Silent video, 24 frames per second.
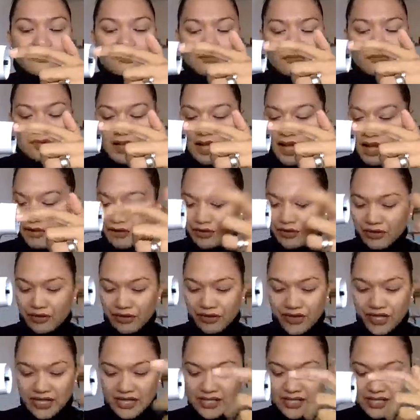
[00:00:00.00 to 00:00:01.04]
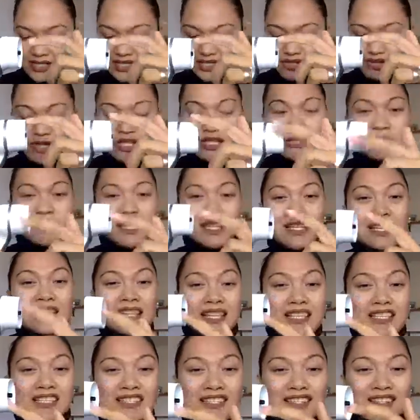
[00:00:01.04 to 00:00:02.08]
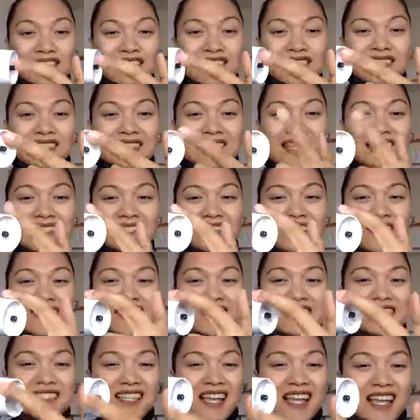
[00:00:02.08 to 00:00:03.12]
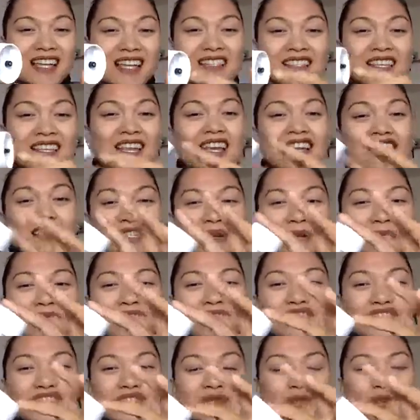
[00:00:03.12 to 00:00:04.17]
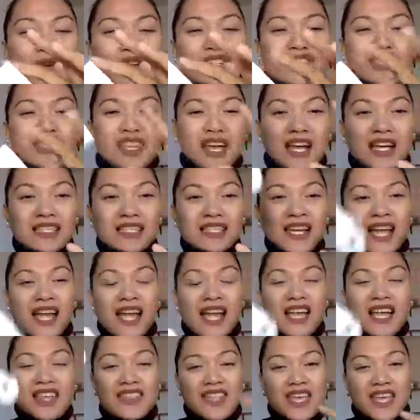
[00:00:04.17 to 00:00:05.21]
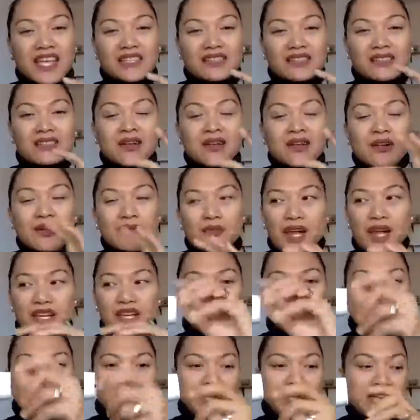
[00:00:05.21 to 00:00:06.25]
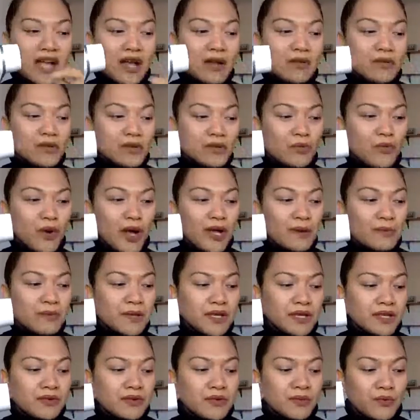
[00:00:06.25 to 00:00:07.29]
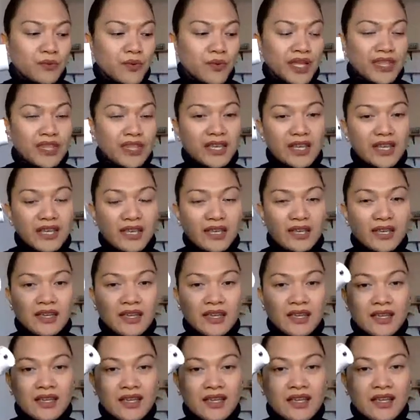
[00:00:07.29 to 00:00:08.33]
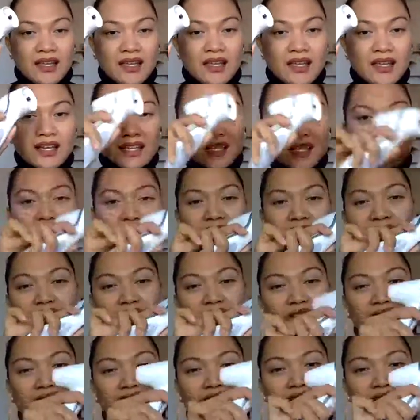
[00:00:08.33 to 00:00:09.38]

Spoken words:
how do you call this? The treatment cleanser stays in the sides. So I'll just wash that, and then right away I will wipe it with a clean cloth